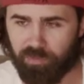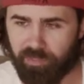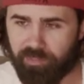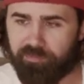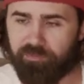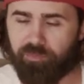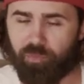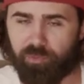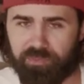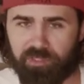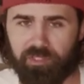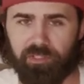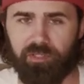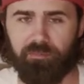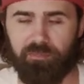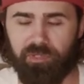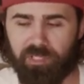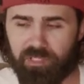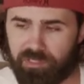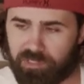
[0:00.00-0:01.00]
live within your
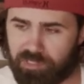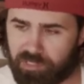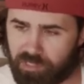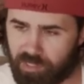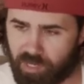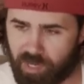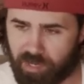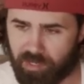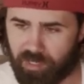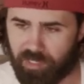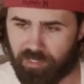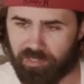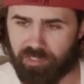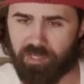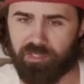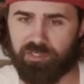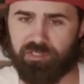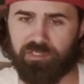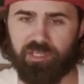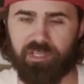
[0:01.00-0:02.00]
means and
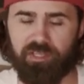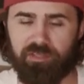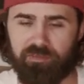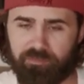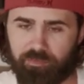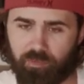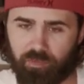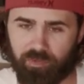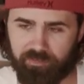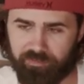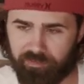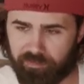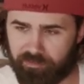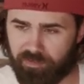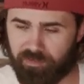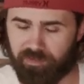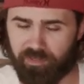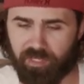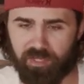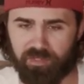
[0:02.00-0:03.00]
save
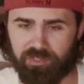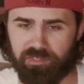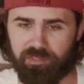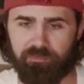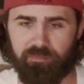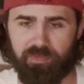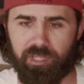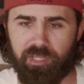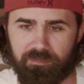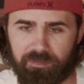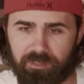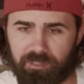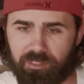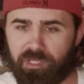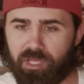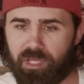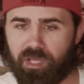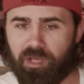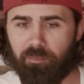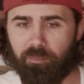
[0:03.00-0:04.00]
$40,000-$50,000 maybe,
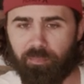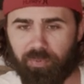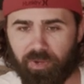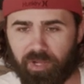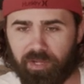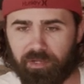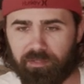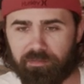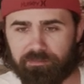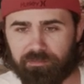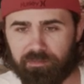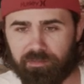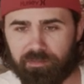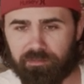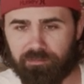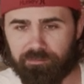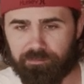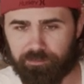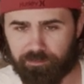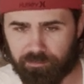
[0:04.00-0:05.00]
but
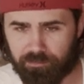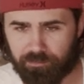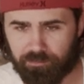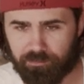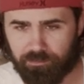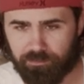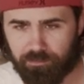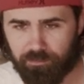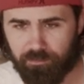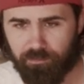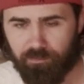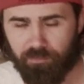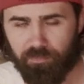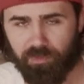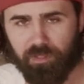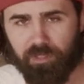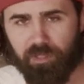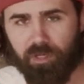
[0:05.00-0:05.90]
you